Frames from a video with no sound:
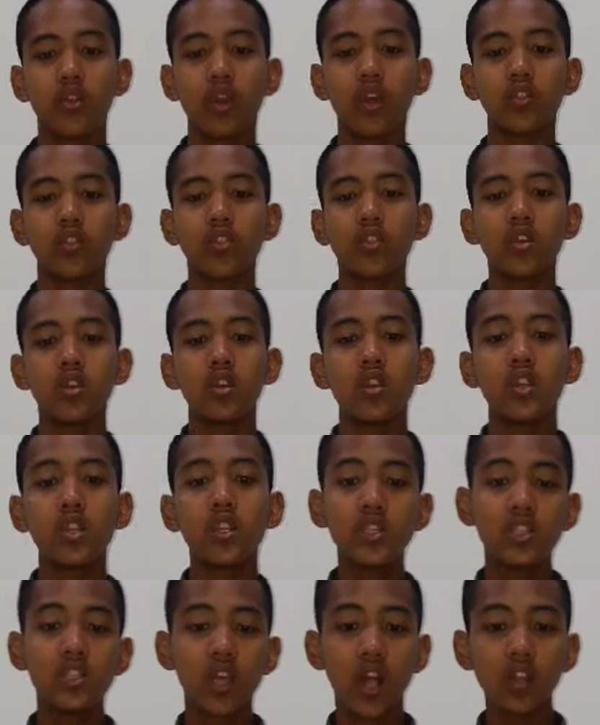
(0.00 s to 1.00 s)
that
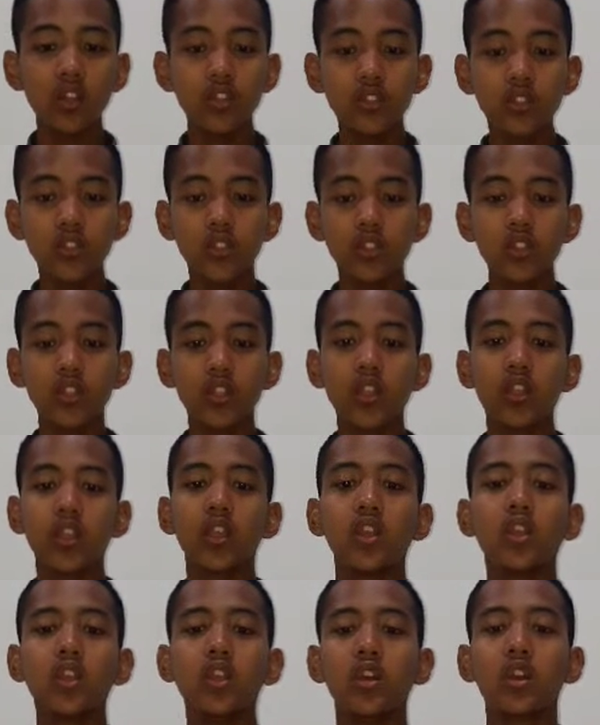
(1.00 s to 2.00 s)
result
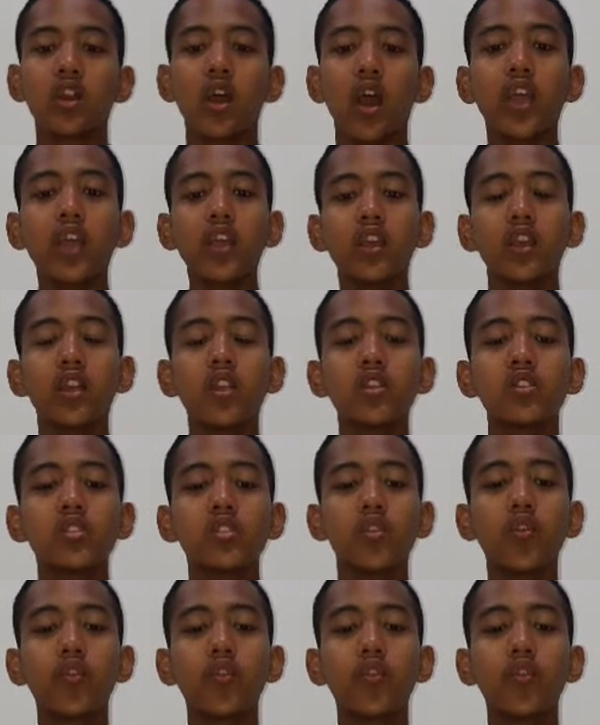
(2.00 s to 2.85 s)
in a higher